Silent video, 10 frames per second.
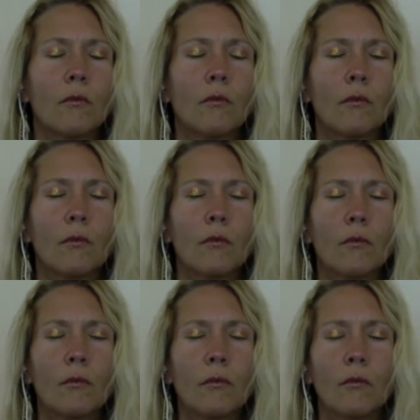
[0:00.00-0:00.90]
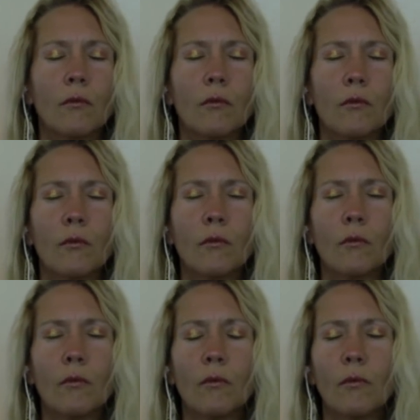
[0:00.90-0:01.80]

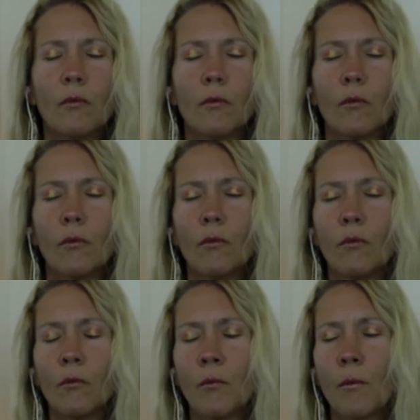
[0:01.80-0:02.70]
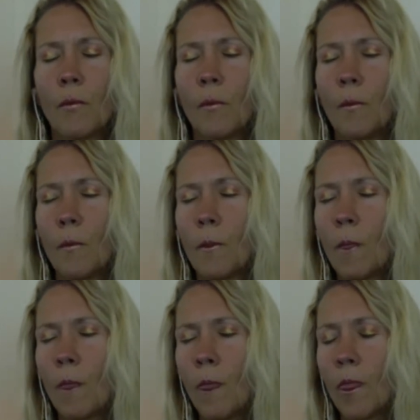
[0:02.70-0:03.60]

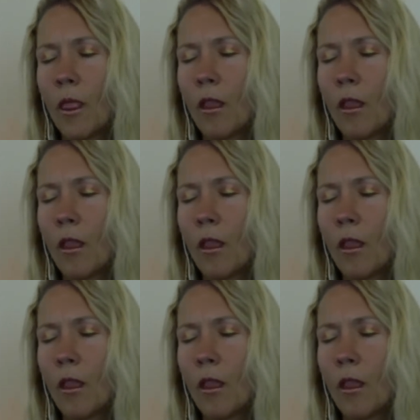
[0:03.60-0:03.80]
[no speech]